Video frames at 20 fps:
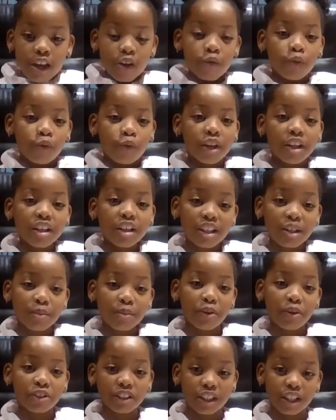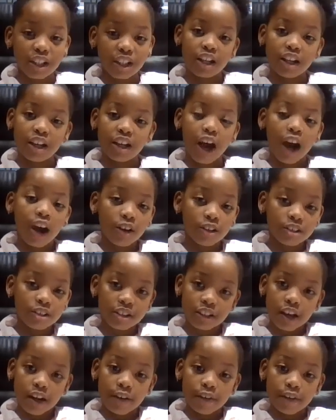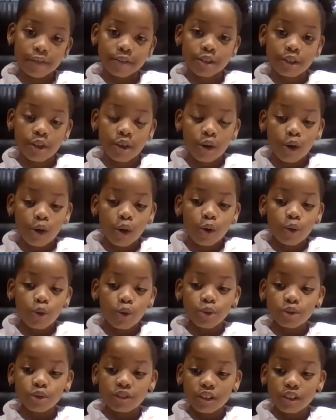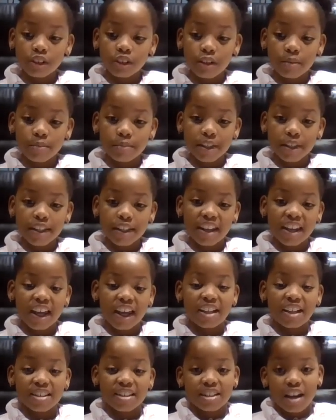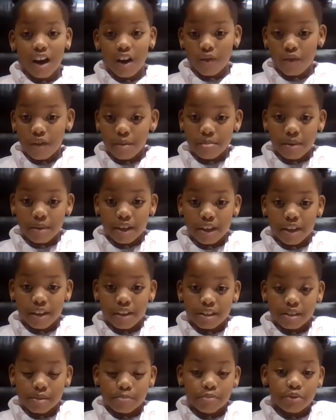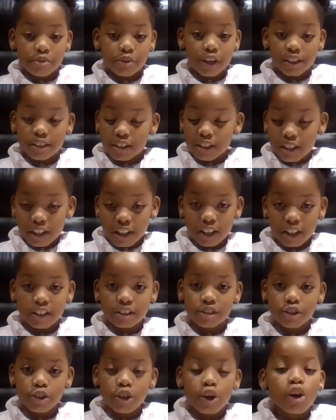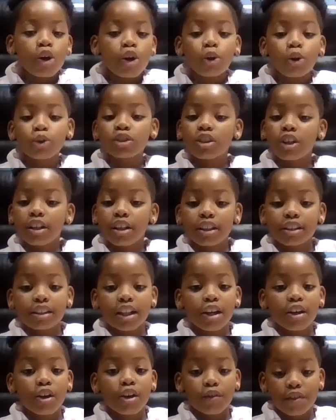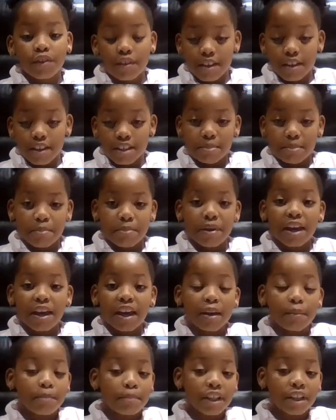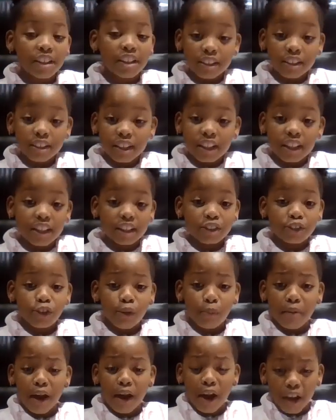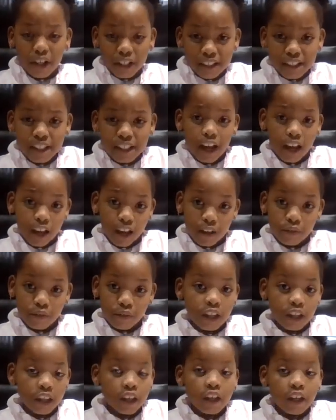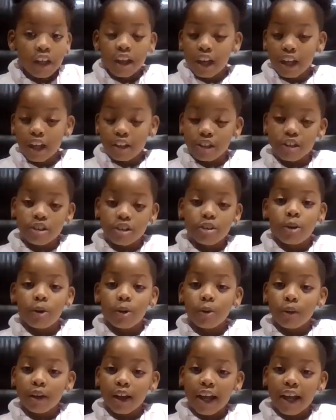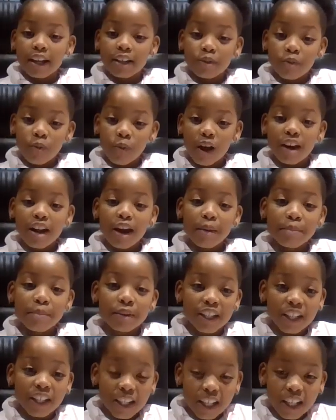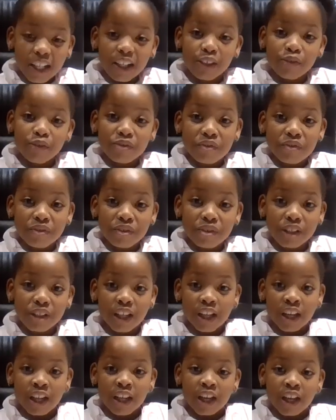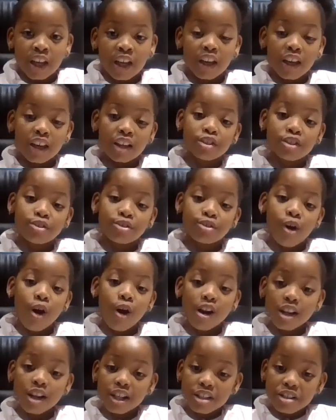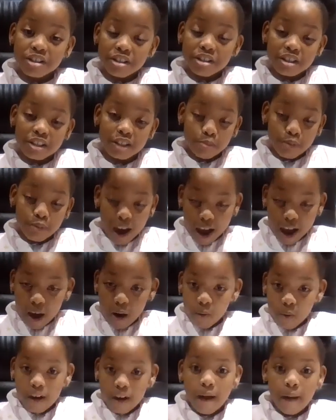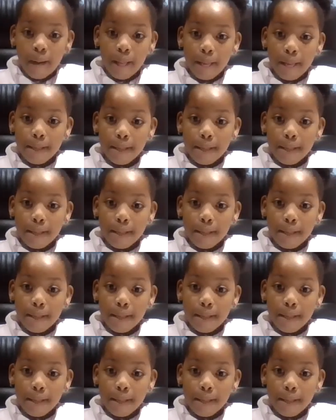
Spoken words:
if we keep on killing ourselves, who's going to be the next government, president? Who's going to take over this big business your parents have? And and what I believe is knowledge is power.